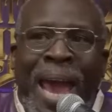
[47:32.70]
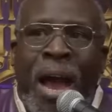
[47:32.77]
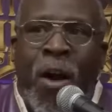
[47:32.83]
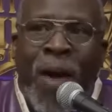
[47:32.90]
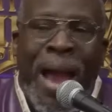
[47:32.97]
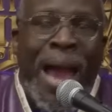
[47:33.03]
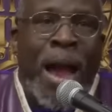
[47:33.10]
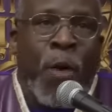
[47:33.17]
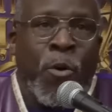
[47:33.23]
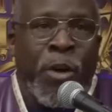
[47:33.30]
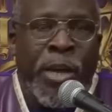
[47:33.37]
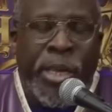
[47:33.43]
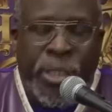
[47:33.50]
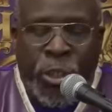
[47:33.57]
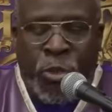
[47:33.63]
how
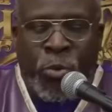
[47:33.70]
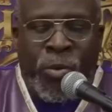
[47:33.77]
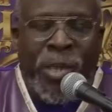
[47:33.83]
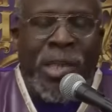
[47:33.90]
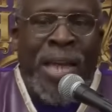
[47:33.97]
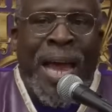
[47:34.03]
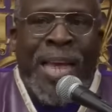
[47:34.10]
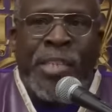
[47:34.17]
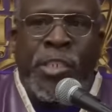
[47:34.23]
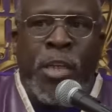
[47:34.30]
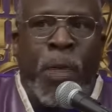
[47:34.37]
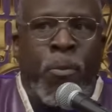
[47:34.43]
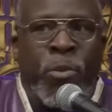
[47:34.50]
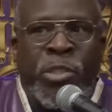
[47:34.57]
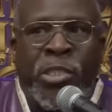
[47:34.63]
our history
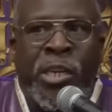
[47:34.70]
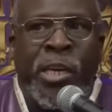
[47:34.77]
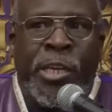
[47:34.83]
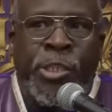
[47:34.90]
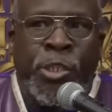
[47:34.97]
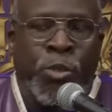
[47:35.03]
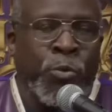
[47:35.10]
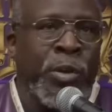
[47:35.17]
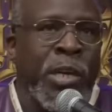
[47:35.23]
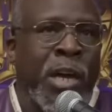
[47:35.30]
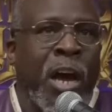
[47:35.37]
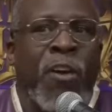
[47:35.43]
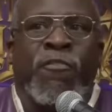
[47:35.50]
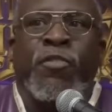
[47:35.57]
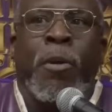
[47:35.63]
lines up with the
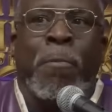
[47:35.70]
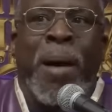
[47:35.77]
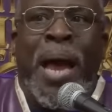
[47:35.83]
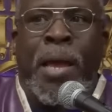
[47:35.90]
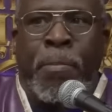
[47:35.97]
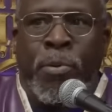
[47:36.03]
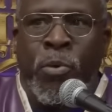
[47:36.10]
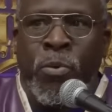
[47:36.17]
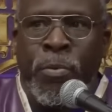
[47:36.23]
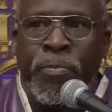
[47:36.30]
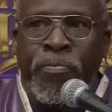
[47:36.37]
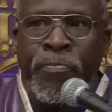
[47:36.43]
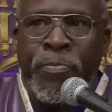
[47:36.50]
history of the Bible.